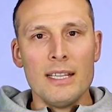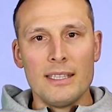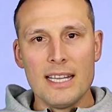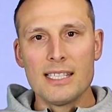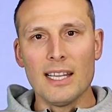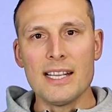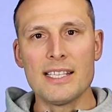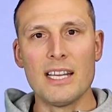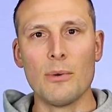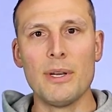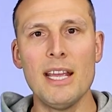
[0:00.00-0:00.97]
These lights
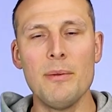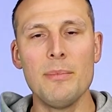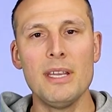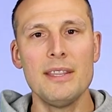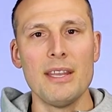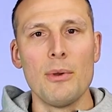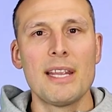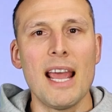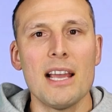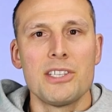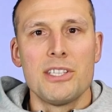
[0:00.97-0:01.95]
here would hit me, they would
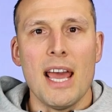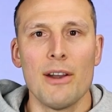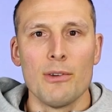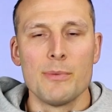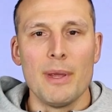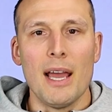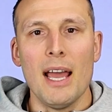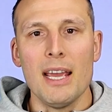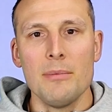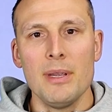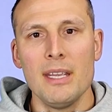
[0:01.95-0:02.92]
cast shadows
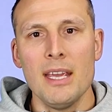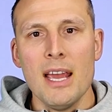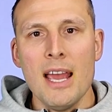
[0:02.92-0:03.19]
behind me.